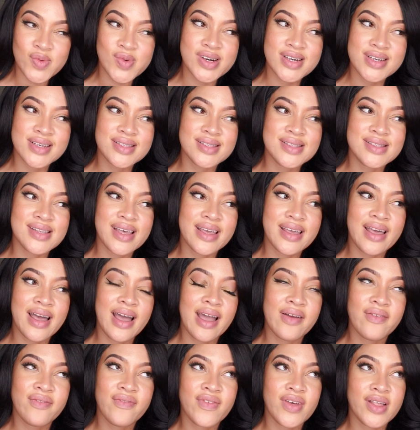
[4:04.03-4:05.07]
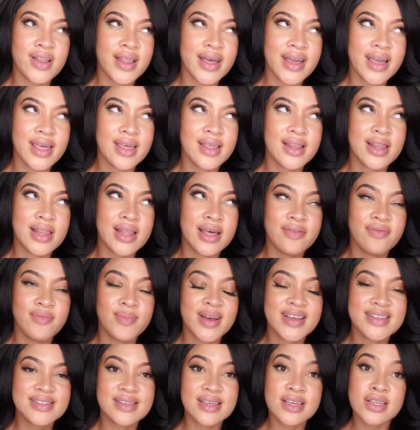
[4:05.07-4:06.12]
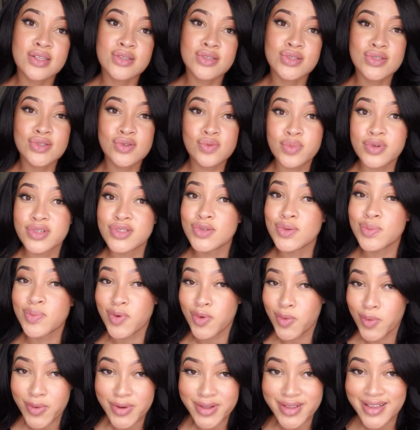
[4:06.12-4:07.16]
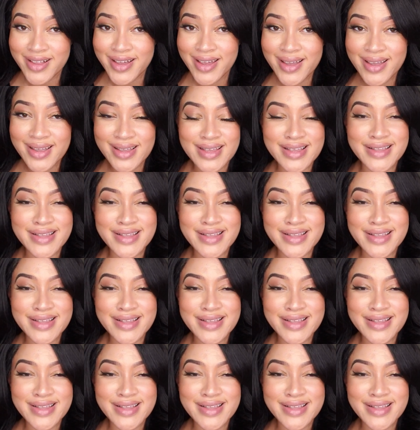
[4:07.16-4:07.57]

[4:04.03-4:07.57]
ones, I felt like it left my skin super, super oily.